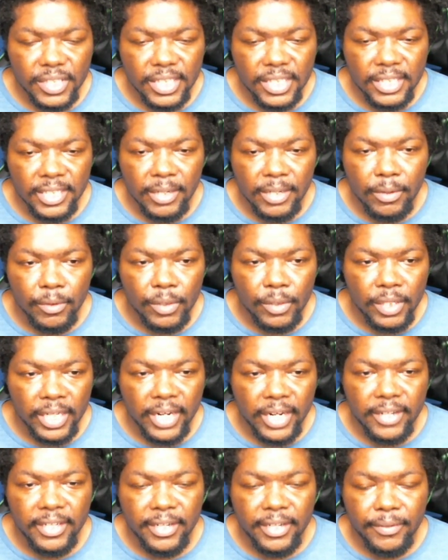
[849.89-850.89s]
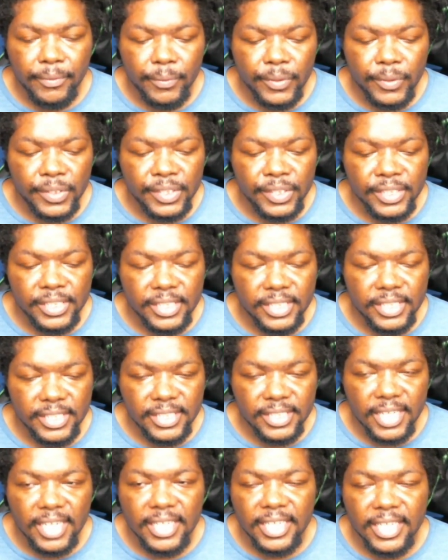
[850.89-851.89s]
lair they were
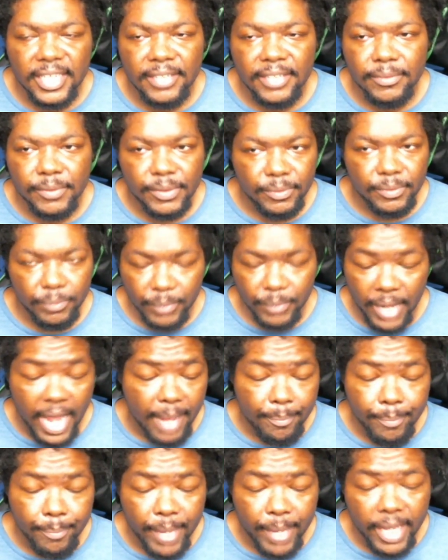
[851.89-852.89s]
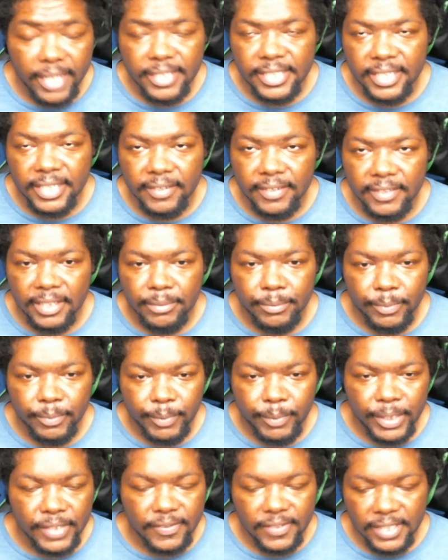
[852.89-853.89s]
stuck in had beds and everything,
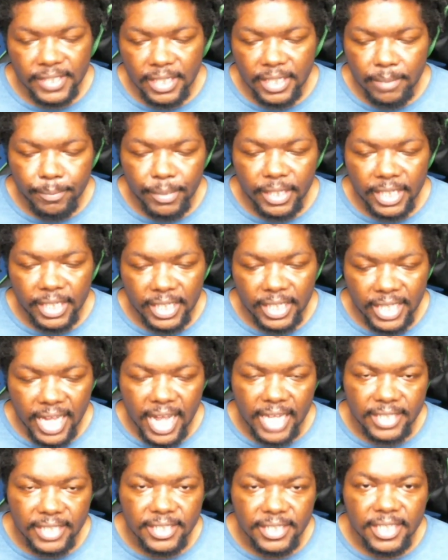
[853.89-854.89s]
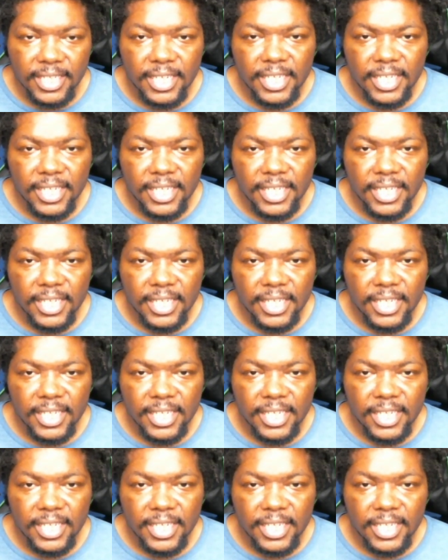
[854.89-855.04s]
but it was completely locked.